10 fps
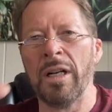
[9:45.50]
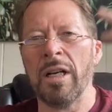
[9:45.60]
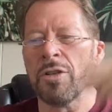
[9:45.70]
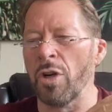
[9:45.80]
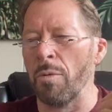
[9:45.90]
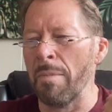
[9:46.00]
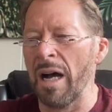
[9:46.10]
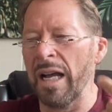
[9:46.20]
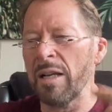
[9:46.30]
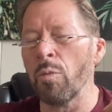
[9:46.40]
So
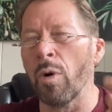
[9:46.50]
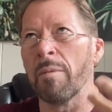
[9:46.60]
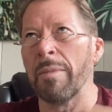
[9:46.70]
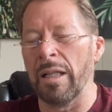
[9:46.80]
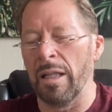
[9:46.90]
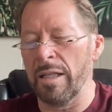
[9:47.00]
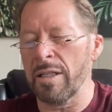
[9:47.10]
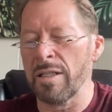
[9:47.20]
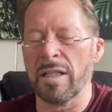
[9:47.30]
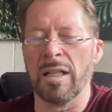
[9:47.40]
one of my
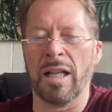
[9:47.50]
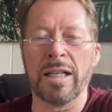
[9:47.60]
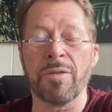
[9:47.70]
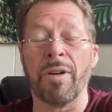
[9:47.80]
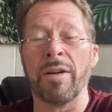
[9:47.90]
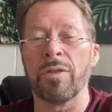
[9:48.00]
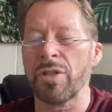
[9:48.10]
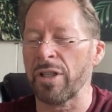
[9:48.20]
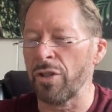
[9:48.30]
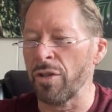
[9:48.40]
lessons in the last 5 or
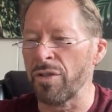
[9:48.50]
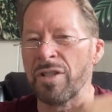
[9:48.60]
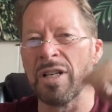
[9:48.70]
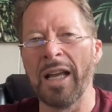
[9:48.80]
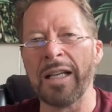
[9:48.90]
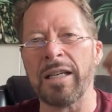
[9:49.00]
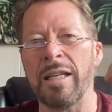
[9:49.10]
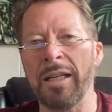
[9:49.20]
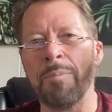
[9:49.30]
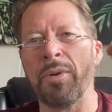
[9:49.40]
6 years is
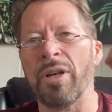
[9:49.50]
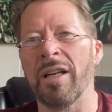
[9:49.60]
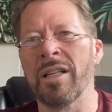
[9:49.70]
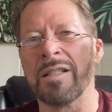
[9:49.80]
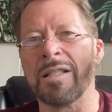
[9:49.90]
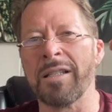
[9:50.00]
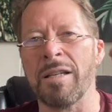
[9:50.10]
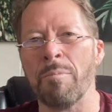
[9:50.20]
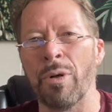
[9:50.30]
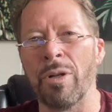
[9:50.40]
keep it
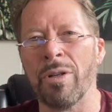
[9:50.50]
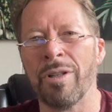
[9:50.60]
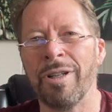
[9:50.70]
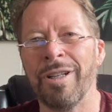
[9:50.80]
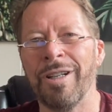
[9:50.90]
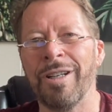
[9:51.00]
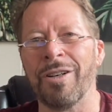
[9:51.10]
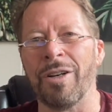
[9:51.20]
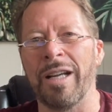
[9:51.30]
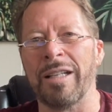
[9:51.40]
simple,
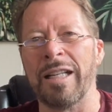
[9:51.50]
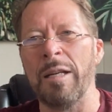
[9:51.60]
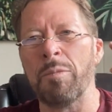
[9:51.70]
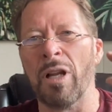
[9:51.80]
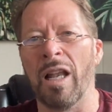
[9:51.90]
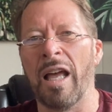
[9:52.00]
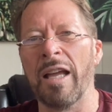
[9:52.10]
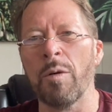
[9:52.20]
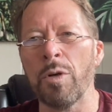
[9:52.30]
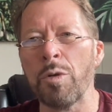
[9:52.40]
right? Keep the
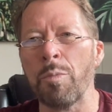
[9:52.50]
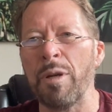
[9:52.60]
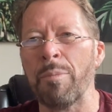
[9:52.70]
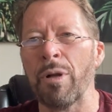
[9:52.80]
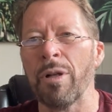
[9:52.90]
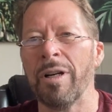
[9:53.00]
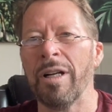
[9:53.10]
language, people.